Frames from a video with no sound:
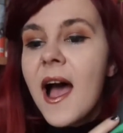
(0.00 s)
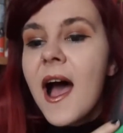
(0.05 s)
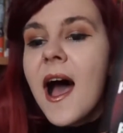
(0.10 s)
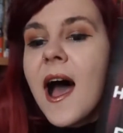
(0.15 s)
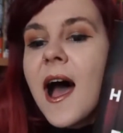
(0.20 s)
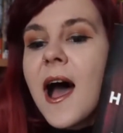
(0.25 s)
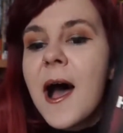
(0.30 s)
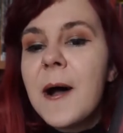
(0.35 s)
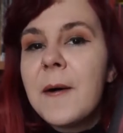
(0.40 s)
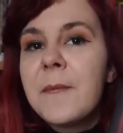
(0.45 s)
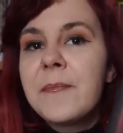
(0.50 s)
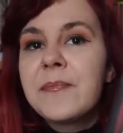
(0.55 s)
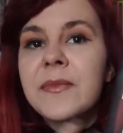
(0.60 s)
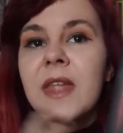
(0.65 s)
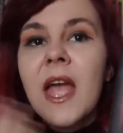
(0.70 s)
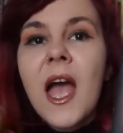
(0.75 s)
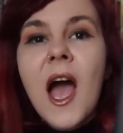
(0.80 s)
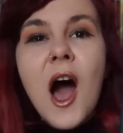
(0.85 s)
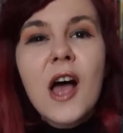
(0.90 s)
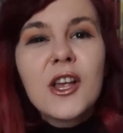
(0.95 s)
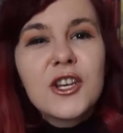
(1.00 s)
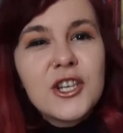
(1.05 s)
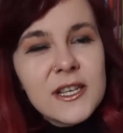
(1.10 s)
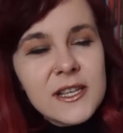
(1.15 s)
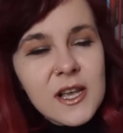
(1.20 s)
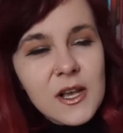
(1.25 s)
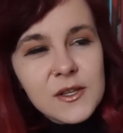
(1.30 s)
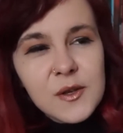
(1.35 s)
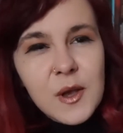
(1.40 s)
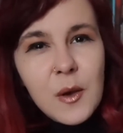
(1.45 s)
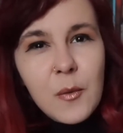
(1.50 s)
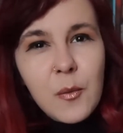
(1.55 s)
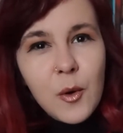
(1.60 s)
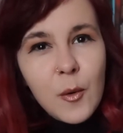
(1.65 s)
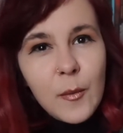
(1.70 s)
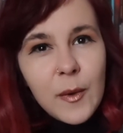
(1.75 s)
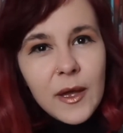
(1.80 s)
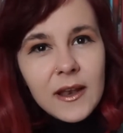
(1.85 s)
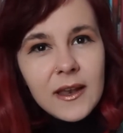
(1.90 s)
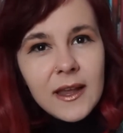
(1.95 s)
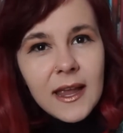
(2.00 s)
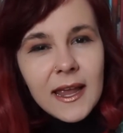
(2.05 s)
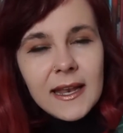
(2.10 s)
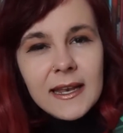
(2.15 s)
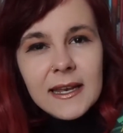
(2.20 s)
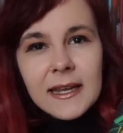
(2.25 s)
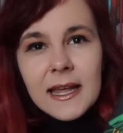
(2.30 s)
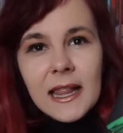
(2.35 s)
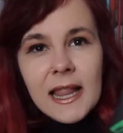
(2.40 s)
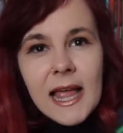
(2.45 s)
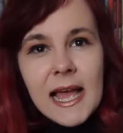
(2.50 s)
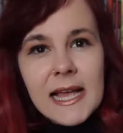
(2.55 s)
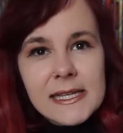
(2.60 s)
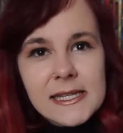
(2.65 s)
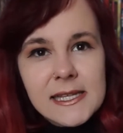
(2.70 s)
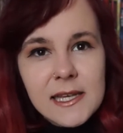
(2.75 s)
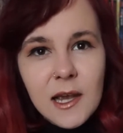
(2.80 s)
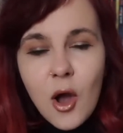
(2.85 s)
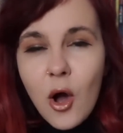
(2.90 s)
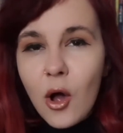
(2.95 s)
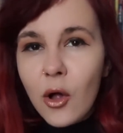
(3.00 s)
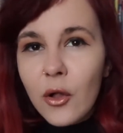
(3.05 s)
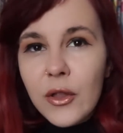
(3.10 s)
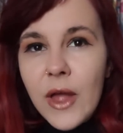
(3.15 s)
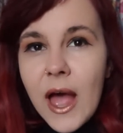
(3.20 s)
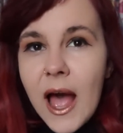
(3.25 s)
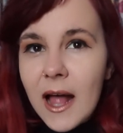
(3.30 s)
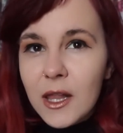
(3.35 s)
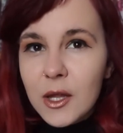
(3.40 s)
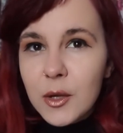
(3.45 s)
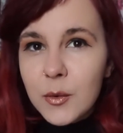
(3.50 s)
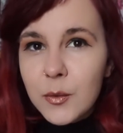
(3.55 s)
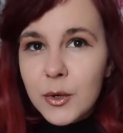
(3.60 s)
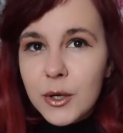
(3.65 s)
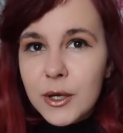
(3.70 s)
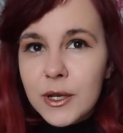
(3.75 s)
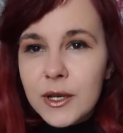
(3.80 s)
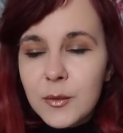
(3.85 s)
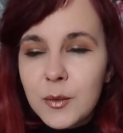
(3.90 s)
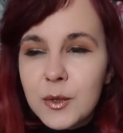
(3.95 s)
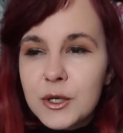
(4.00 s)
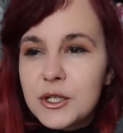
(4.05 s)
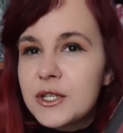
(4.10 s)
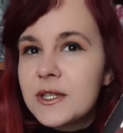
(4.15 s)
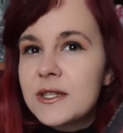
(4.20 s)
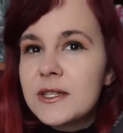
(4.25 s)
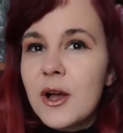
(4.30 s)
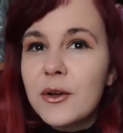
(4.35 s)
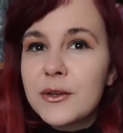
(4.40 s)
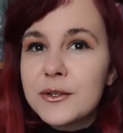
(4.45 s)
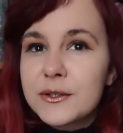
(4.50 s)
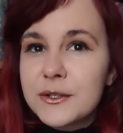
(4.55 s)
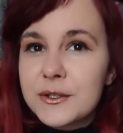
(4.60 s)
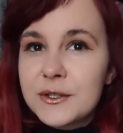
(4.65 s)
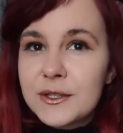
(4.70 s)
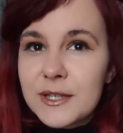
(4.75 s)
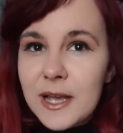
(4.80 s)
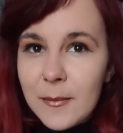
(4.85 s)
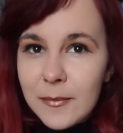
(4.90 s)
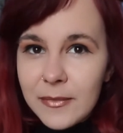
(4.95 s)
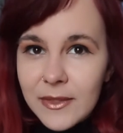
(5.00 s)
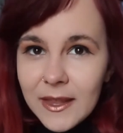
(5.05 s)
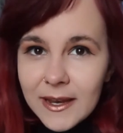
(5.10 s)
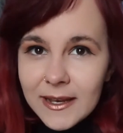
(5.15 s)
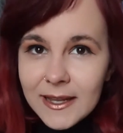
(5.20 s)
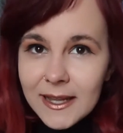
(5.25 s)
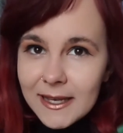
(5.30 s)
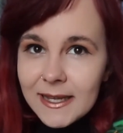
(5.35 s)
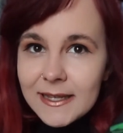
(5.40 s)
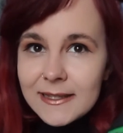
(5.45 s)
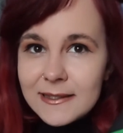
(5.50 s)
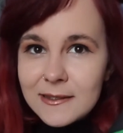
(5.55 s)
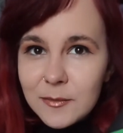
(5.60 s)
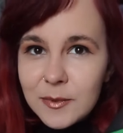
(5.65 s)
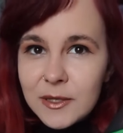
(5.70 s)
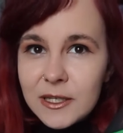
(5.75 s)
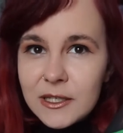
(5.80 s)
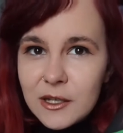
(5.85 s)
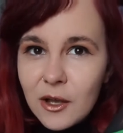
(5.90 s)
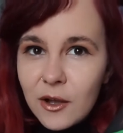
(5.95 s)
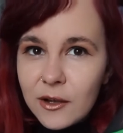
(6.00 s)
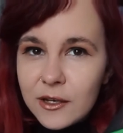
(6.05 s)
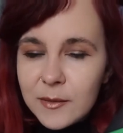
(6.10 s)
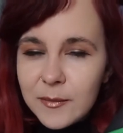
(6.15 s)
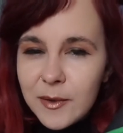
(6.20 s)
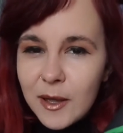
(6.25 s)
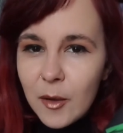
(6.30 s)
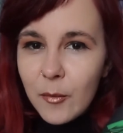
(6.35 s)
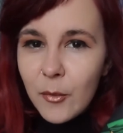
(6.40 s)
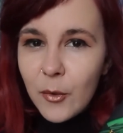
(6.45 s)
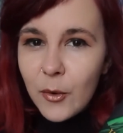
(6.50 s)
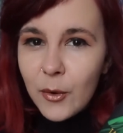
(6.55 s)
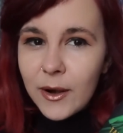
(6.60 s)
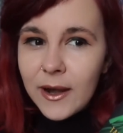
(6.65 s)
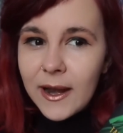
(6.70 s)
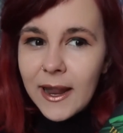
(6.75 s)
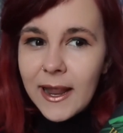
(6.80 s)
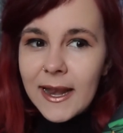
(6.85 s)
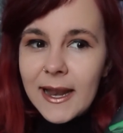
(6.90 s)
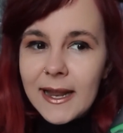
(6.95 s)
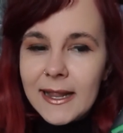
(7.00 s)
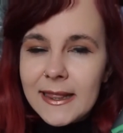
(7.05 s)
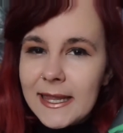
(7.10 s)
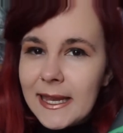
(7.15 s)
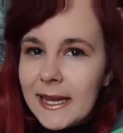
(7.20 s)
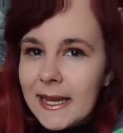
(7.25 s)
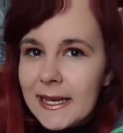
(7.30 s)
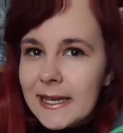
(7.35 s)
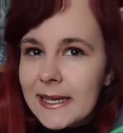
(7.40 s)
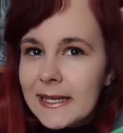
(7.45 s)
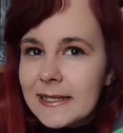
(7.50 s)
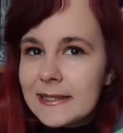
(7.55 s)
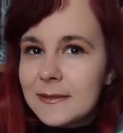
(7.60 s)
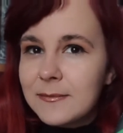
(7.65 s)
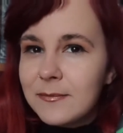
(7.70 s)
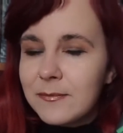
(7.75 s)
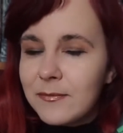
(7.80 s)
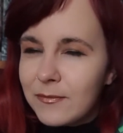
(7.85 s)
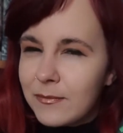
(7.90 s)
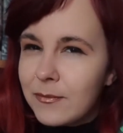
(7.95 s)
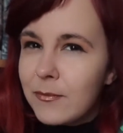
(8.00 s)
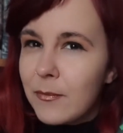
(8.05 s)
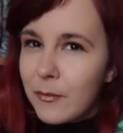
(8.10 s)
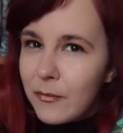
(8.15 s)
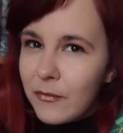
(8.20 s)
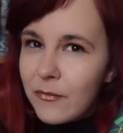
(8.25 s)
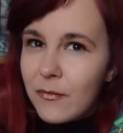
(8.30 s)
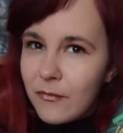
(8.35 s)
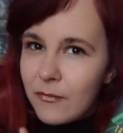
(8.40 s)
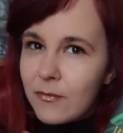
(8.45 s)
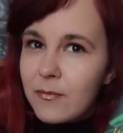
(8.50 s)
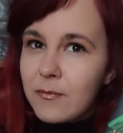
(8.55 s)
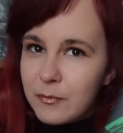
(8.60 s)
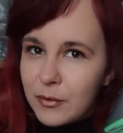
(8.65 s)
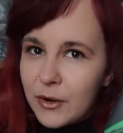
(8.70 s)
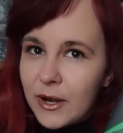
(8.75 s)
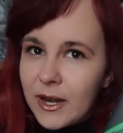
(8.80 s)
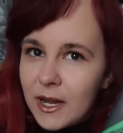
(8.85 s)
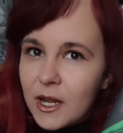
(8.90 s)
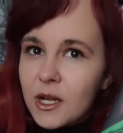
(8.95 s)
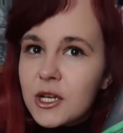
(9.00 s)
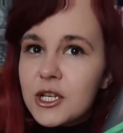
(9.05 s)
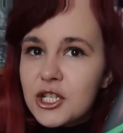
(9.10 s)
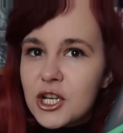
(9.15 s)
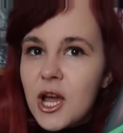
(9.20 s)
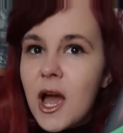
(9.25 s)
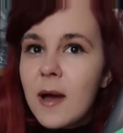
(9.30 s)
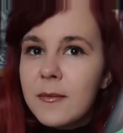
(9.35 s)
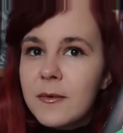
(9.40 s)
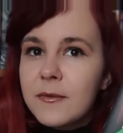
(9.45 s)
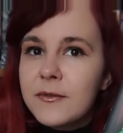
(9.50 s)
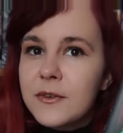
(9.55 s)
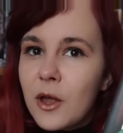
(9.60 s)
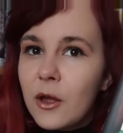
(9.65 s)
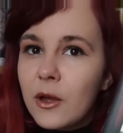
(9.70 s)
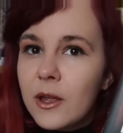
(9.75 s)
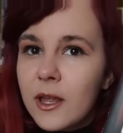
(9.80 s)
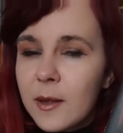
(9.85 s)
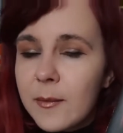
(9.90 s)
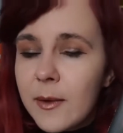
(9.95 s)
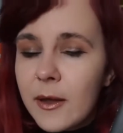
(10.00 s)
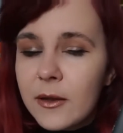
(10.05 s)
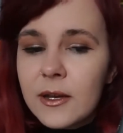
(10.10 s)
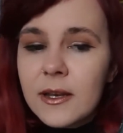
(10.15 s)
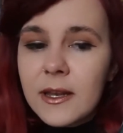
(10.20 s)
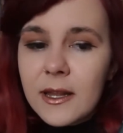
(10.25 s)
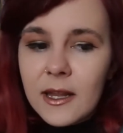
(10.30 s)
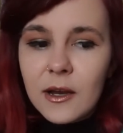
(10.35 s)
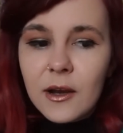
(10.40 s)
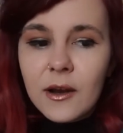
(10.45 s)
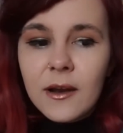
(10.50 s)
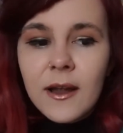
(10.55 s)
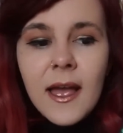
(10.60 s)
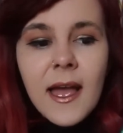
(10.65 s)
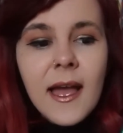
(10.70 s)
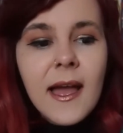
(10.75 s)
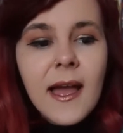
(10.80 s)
Um, she's also a woman in classic old Hollywood, which is also something that needs to be talked about more, and I think it does a pretty good job of talking about it here.